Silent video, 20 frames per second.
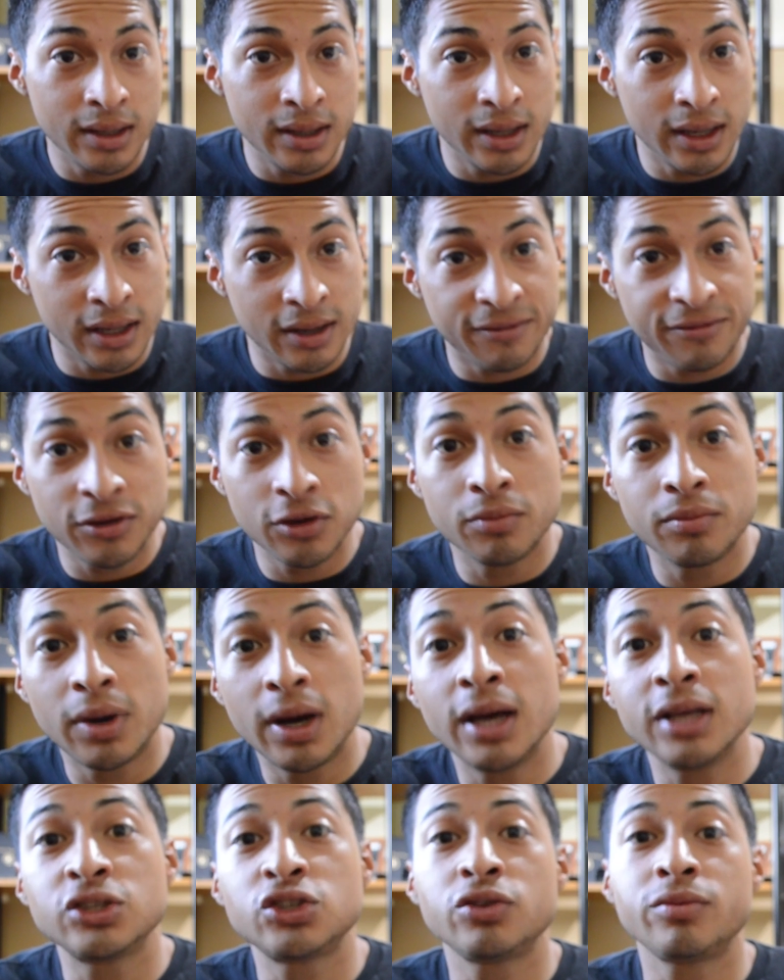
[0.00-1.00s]
in a few
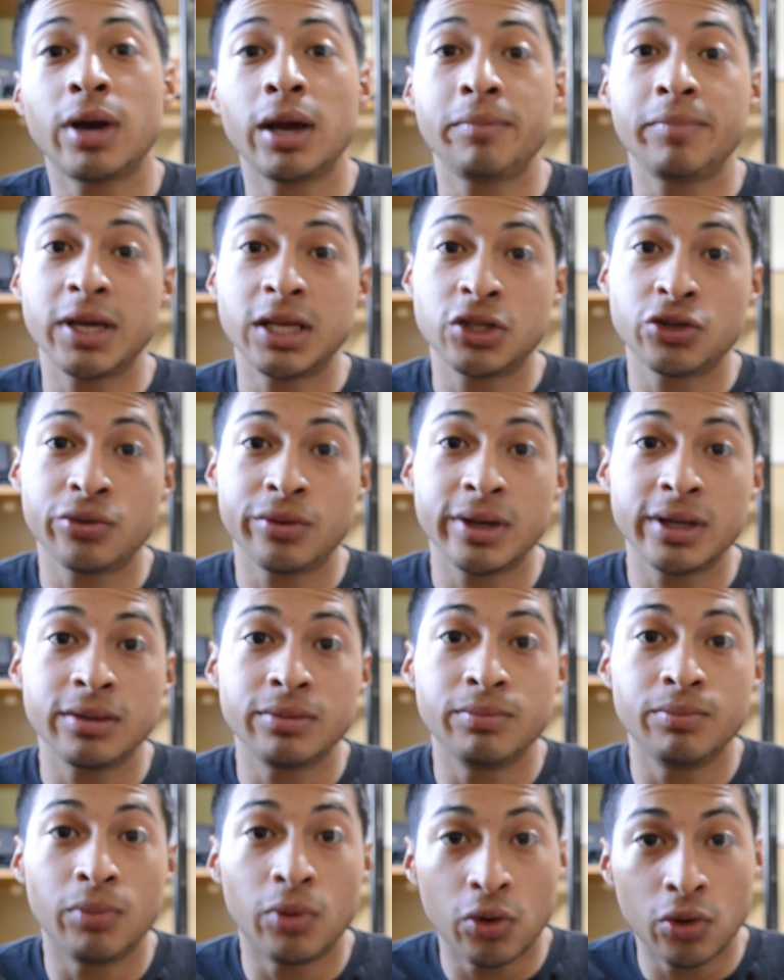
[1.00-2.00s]
months, you might be
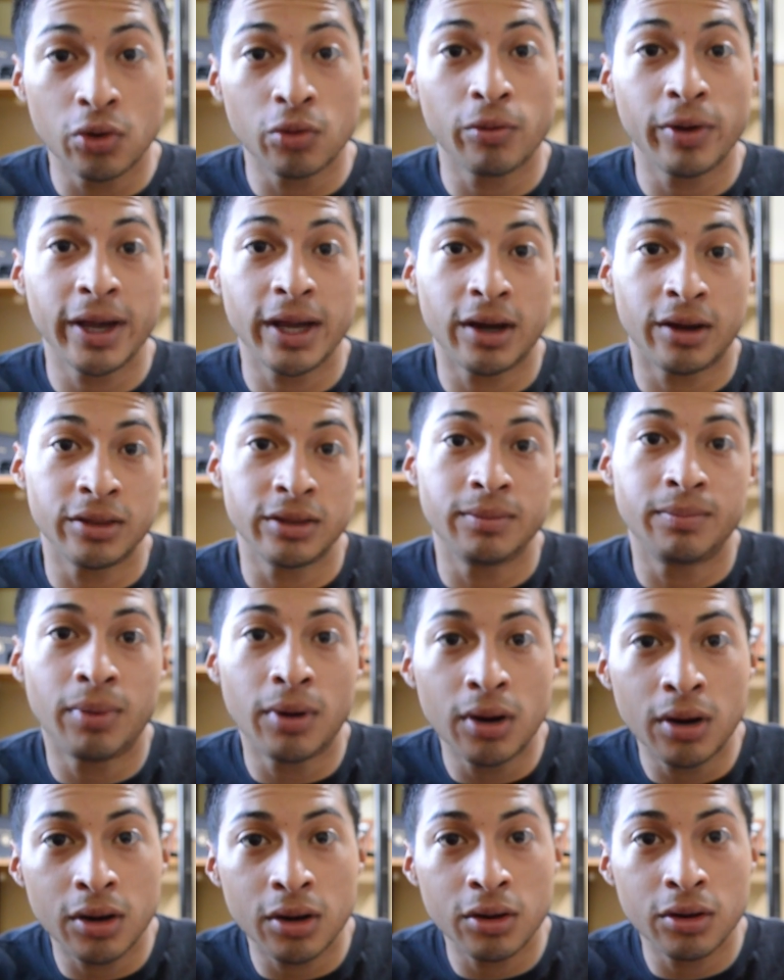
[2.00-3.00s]
doing more weight on the
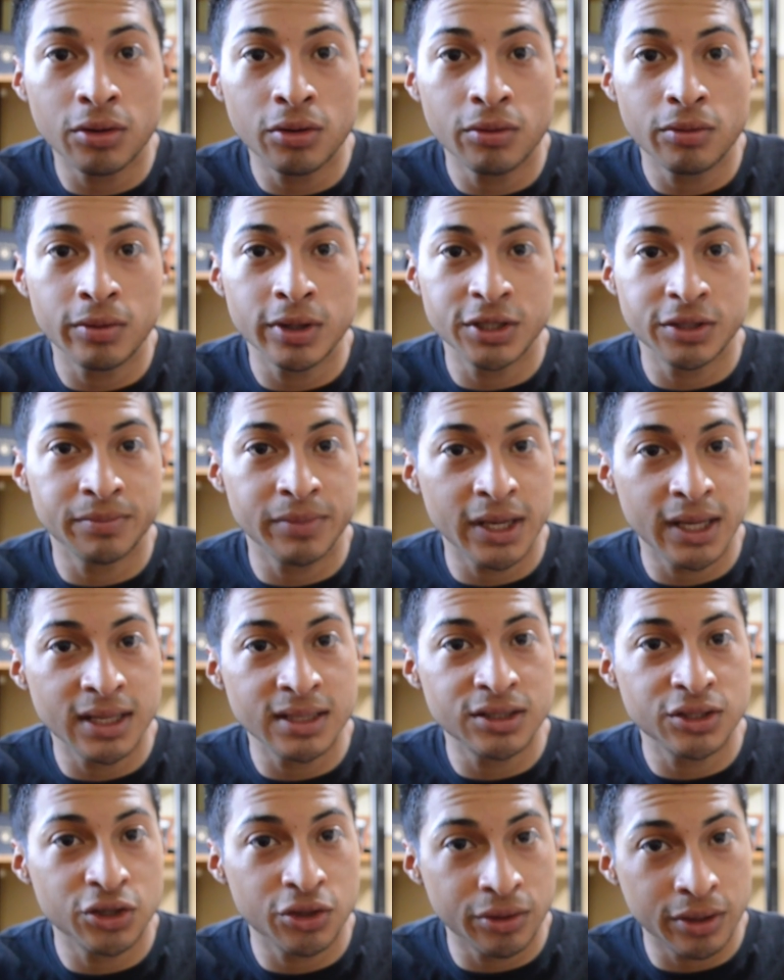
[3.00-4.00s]
bar, which
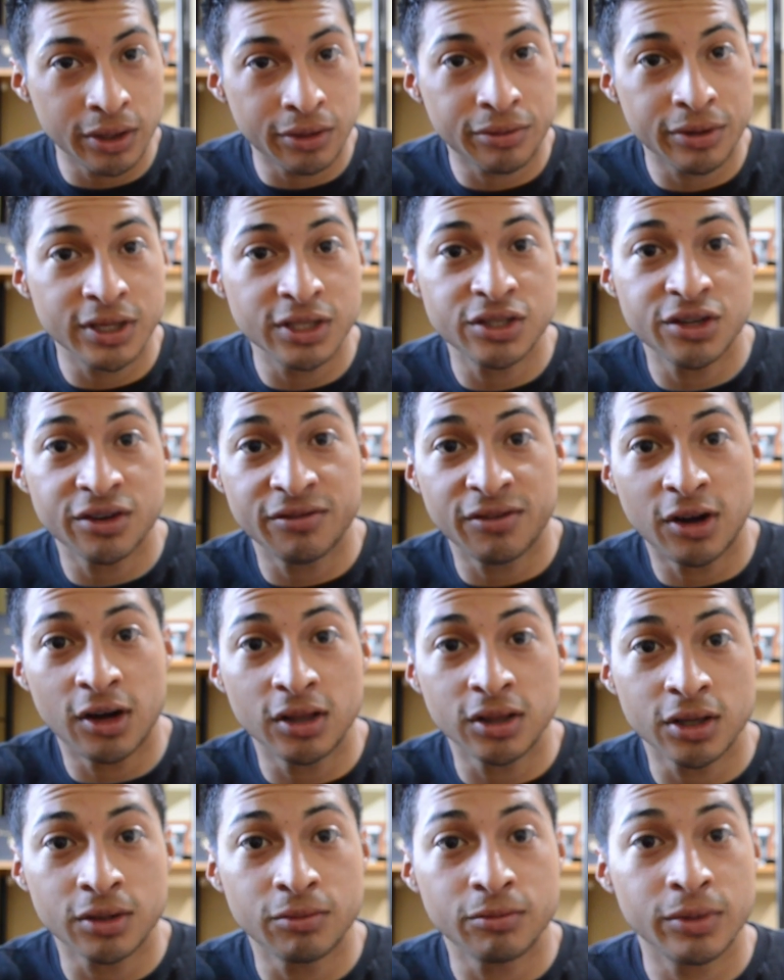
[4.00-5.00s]
means you increase your
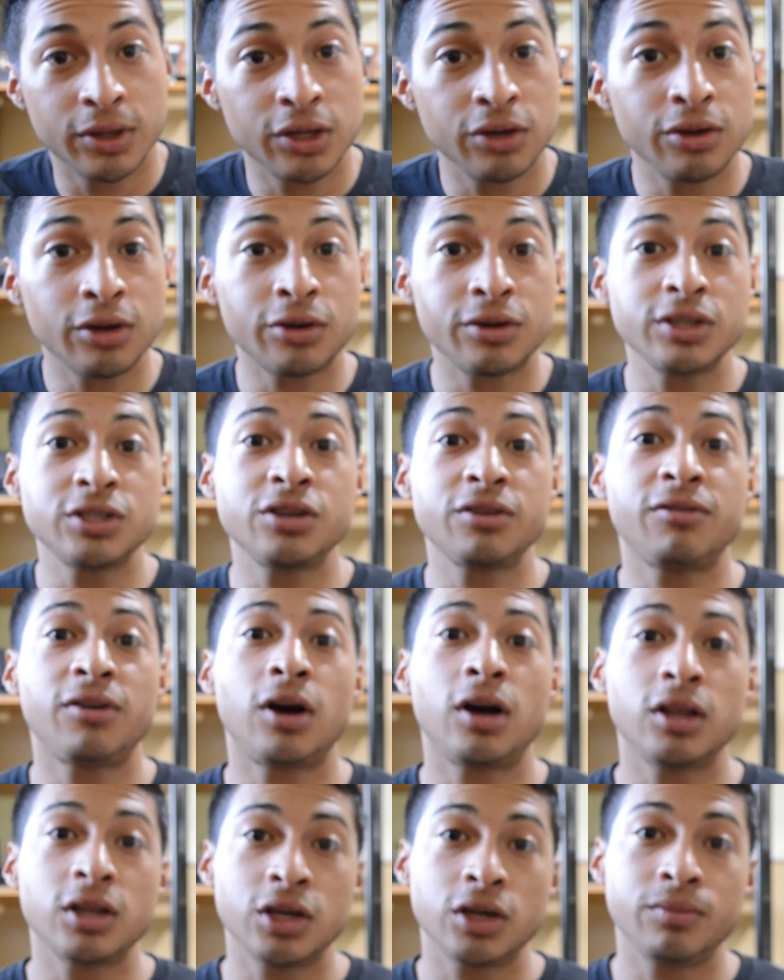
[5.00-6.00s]
volume. When you increase your
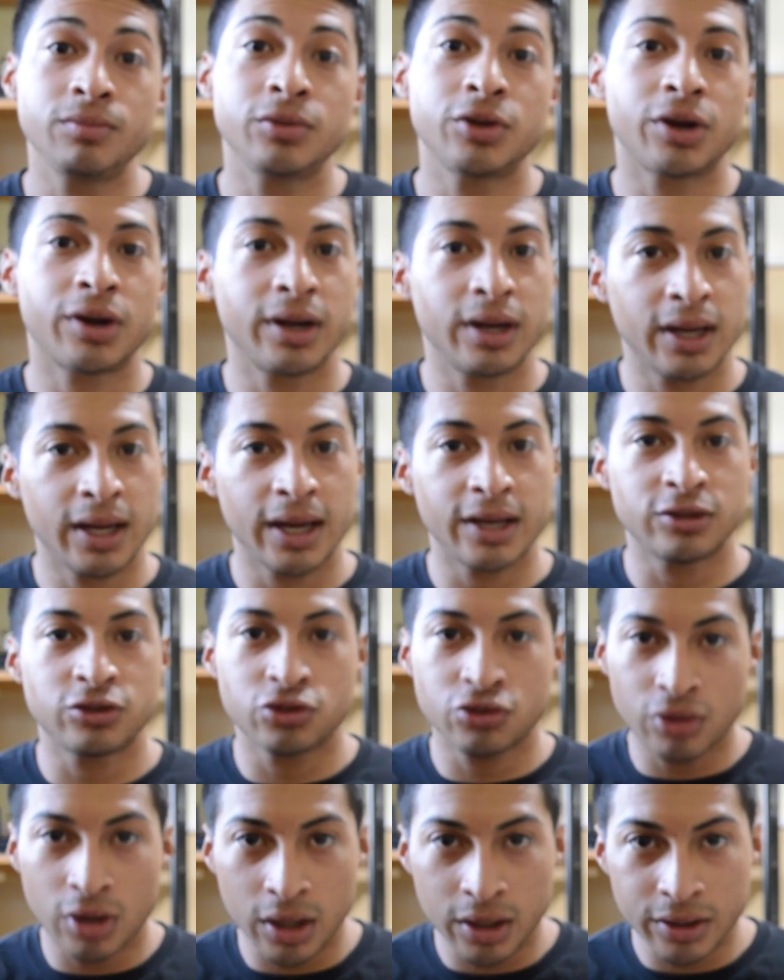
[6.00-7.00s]
volume, you're going to get
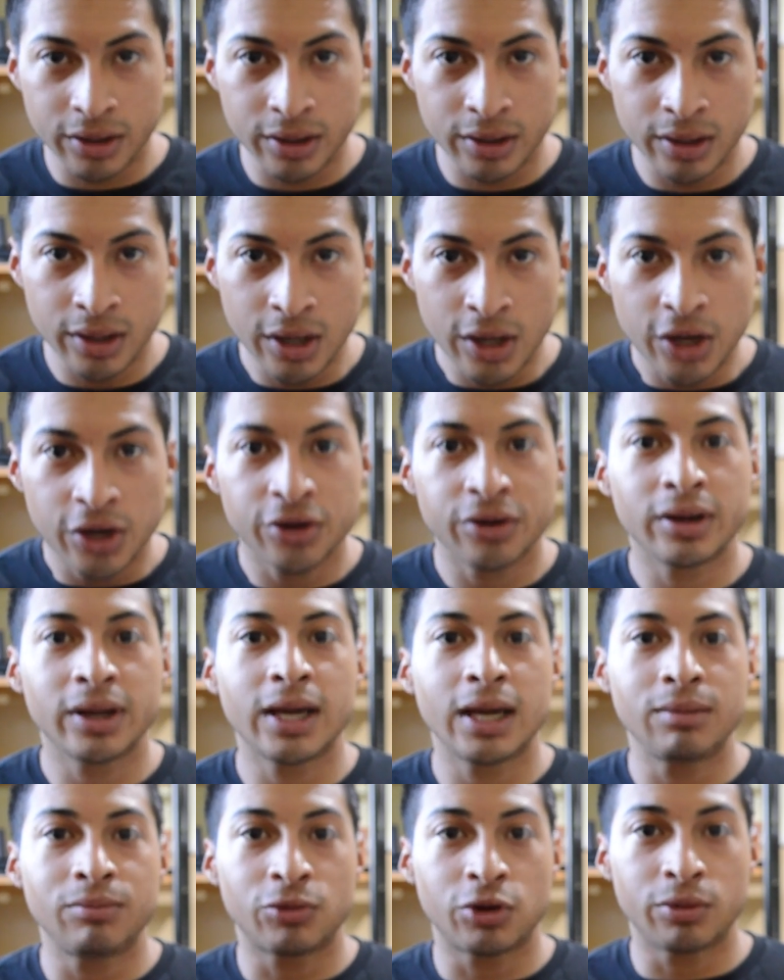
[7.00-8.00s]
stronger, you're going
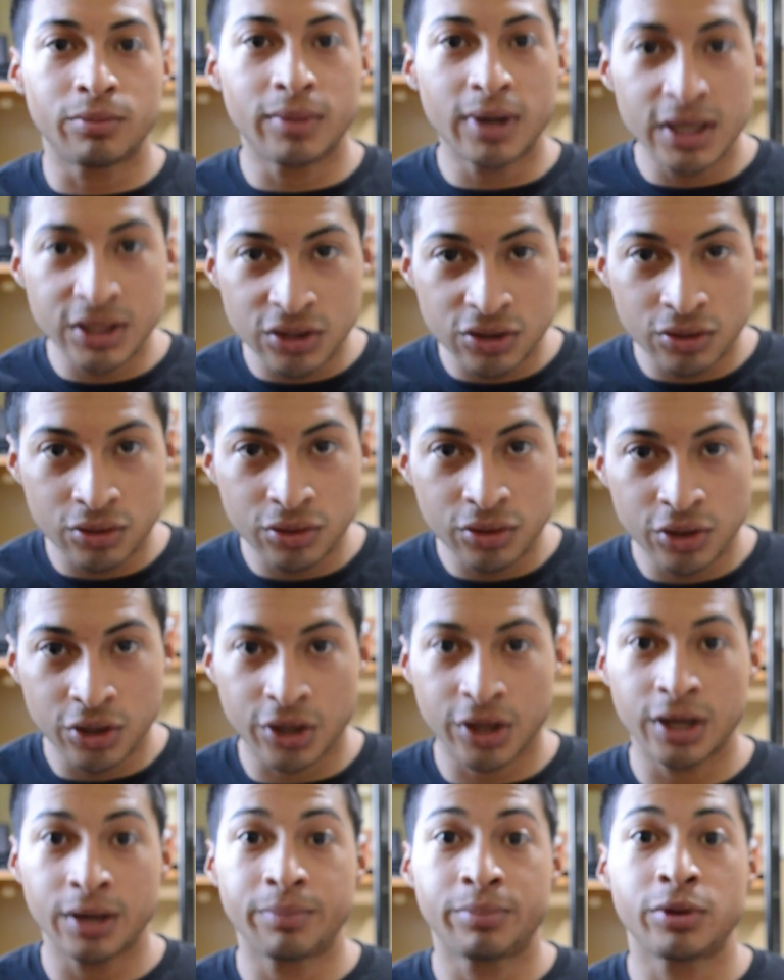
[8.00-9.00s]
to gain more muscle,
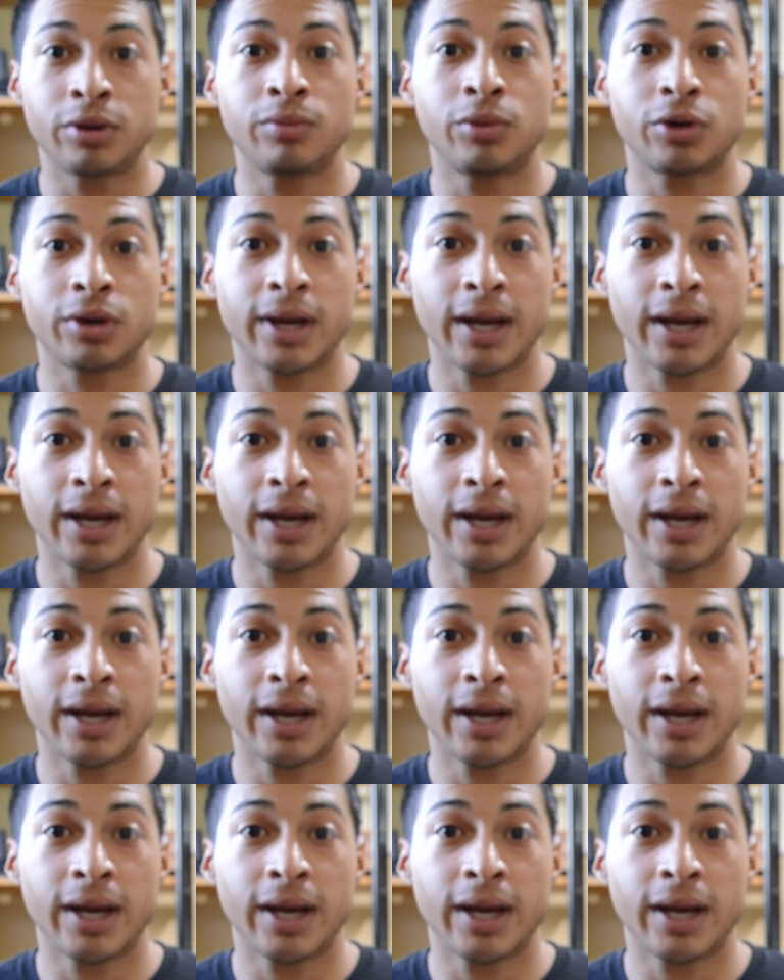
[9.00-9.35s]
you're going to burn more